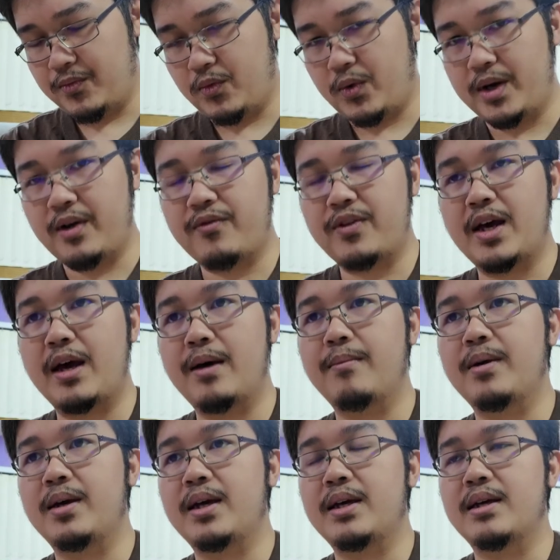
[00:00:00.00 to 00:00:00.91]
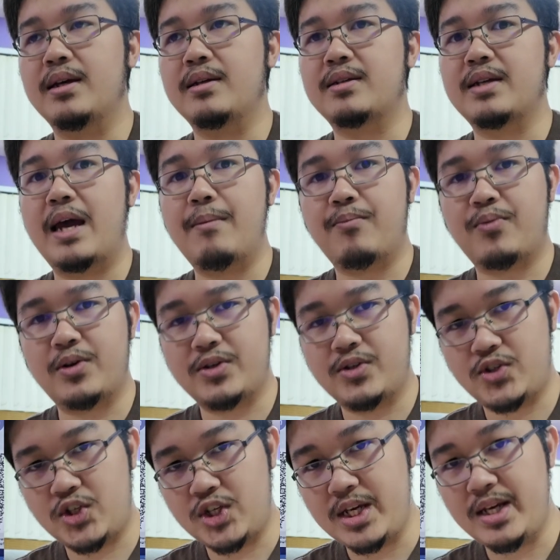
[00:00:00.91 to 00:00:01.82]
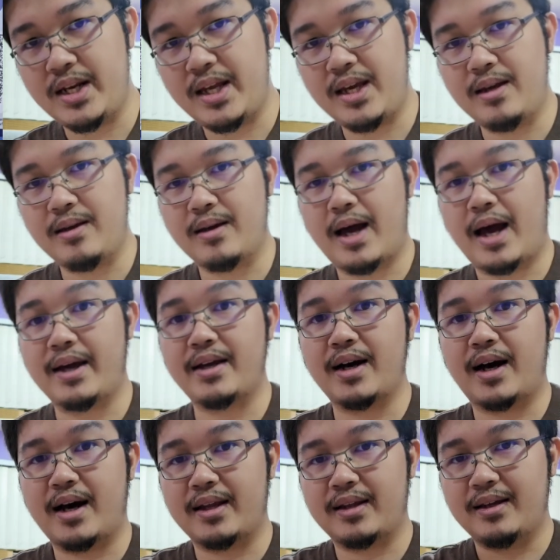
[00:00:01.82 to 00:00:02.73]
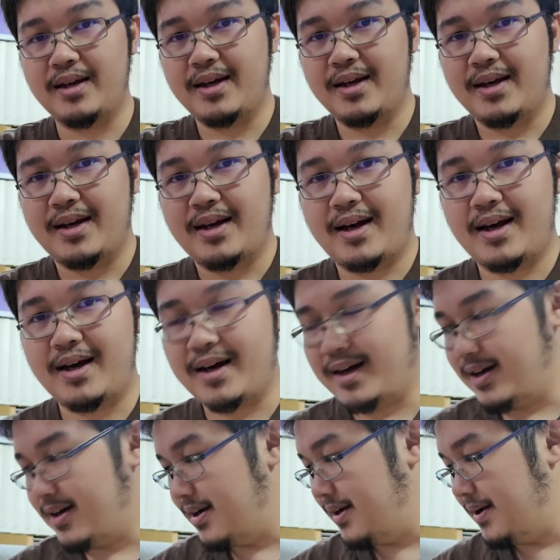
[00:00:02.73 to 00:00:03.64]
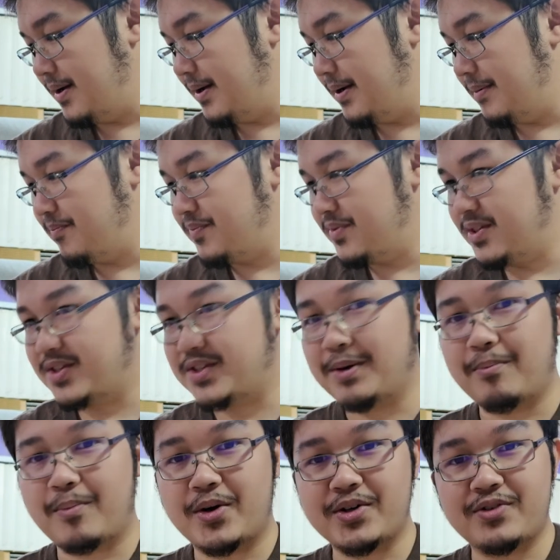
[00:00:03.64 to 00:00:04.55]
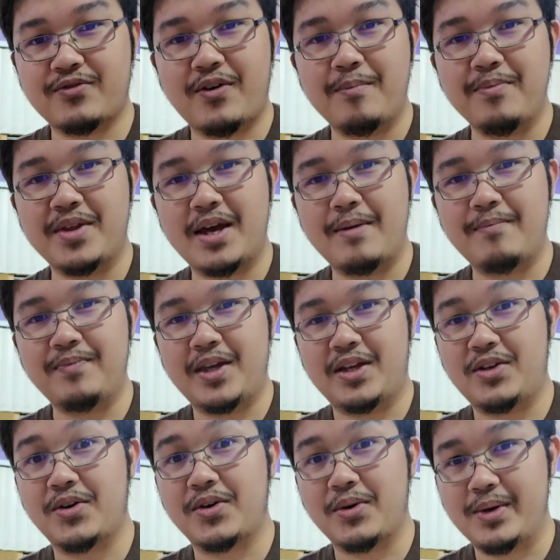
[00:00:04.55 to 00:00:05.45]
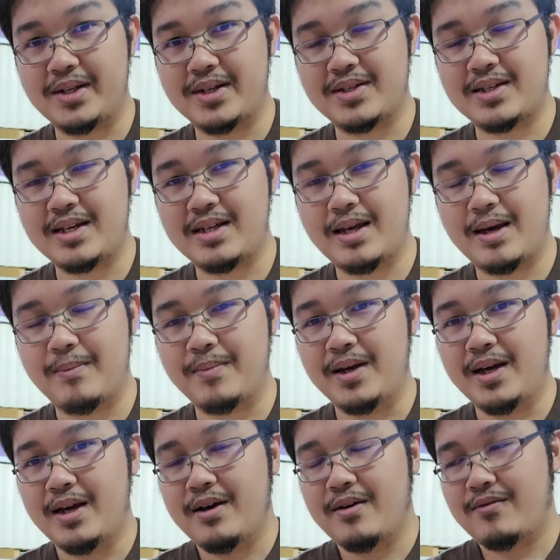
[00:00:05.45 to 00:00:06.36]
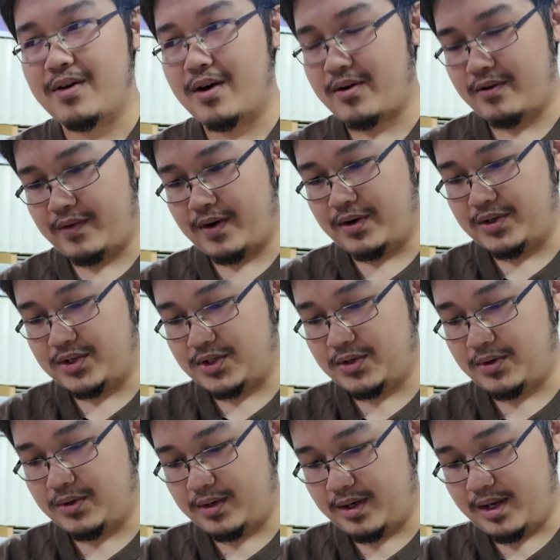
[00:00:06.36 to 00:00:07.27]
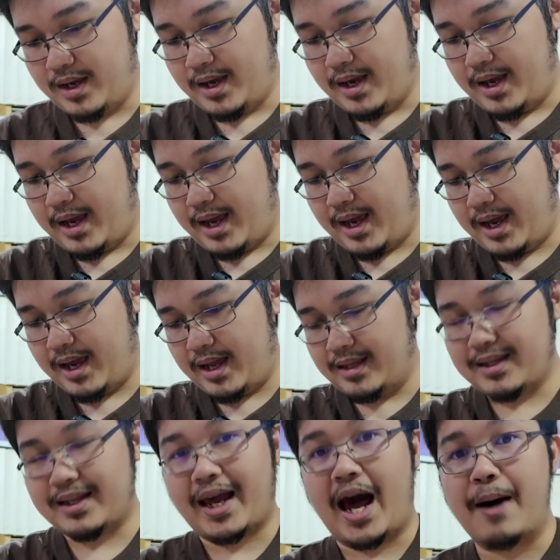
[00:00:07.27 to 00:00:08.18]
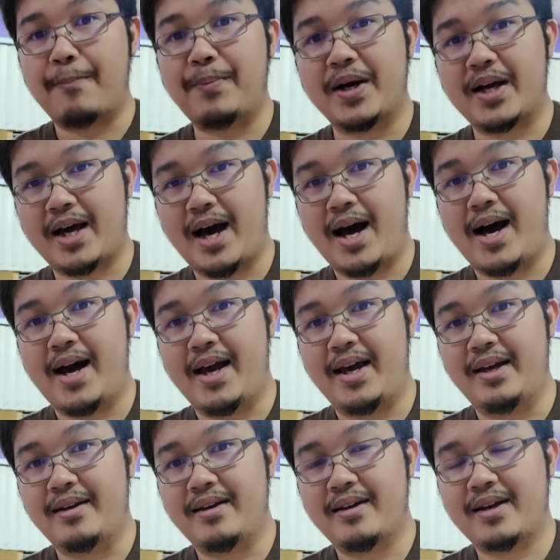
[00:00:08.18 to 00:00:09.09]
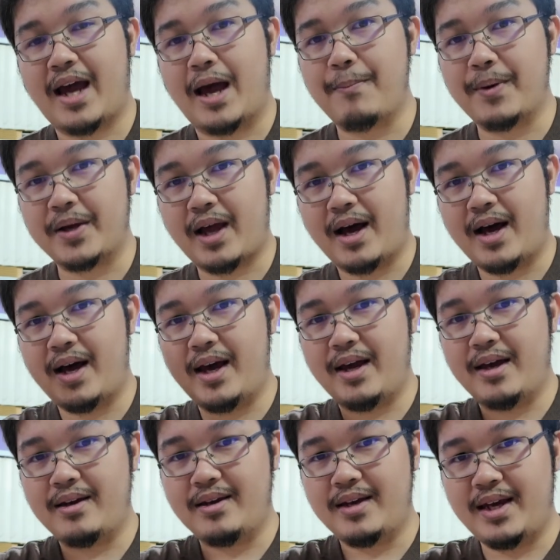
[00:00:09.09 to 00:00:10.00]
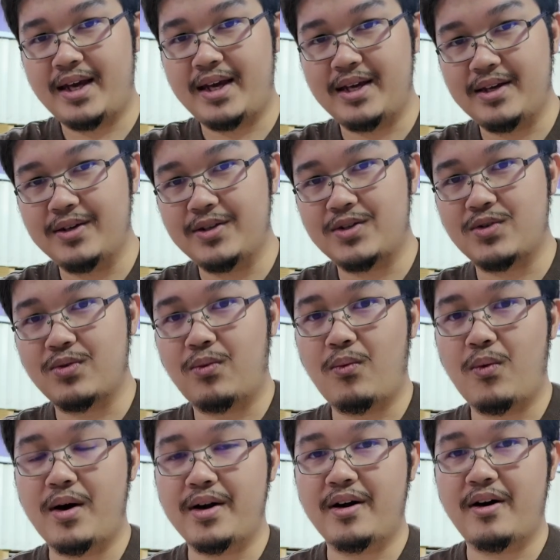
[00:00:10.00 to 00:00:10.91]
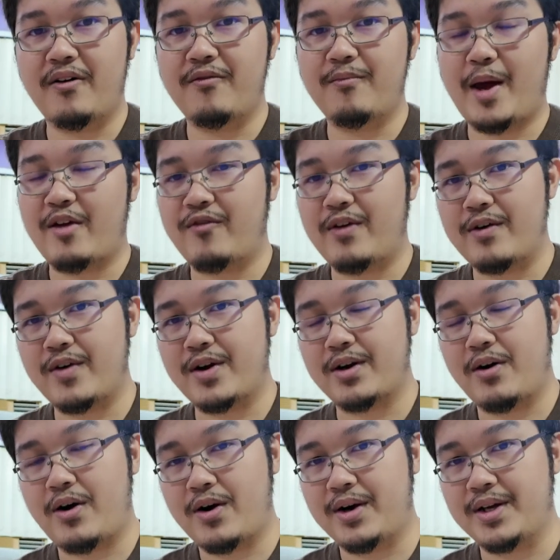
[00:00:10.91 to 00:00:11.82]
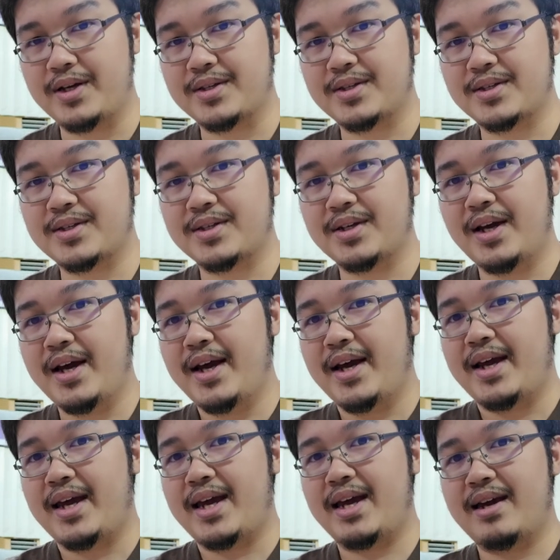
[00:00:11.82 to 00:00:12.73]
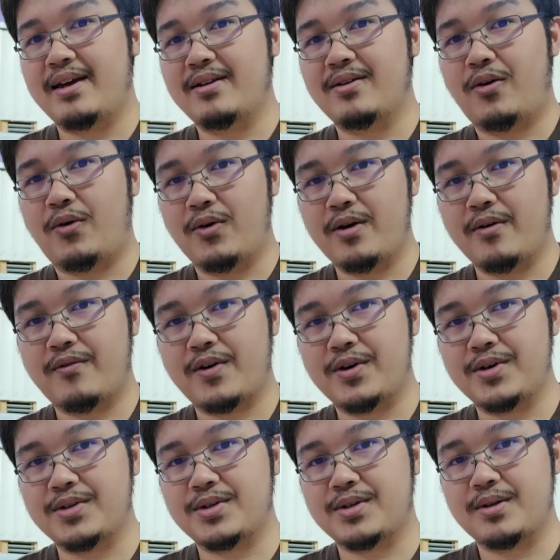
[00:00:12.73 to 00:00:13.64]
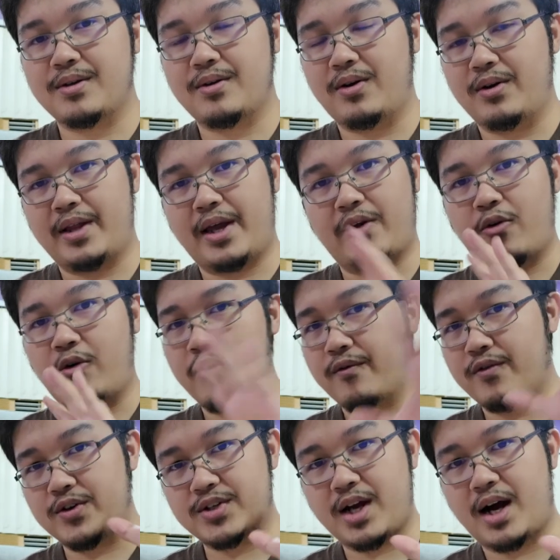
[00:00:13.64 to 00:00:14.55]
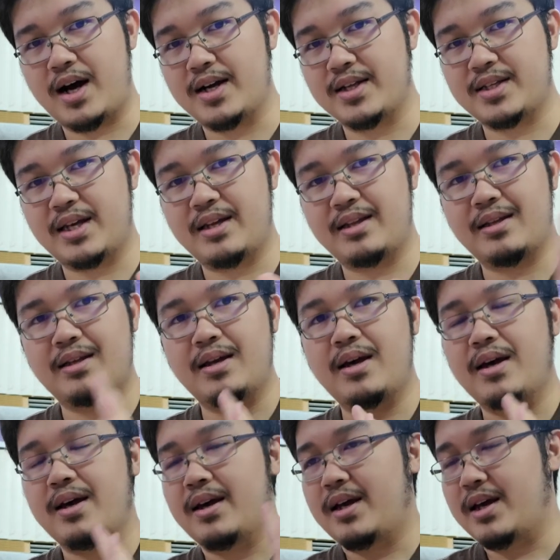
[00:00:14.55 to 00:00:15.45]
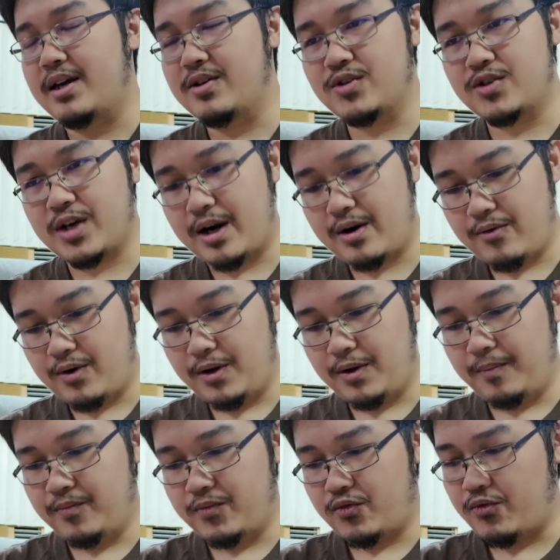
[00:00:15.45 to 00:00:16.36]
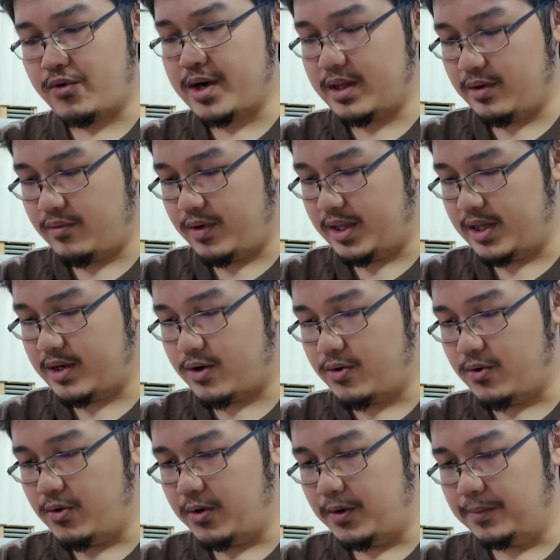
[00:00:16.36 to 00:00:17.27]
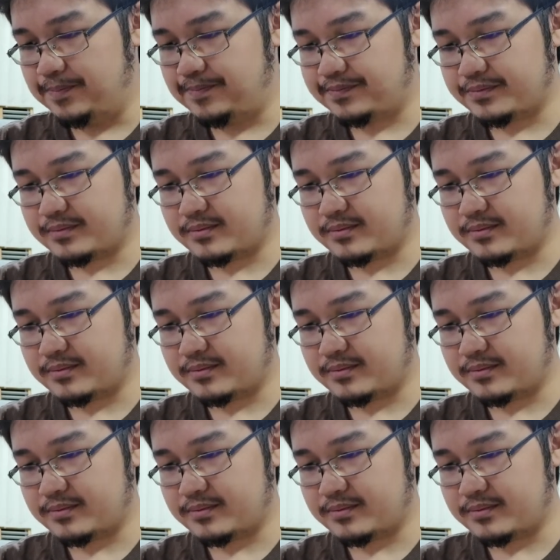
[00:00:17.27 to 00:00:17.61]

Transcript: One of them is Empress Chini. I got some merch from them, and you're going to see them very, very soon. And Kappa Kai. Kappa Kai is one of my favorite artists in Hoyoverse, or like Hoyoverse content in general. Really, really cool.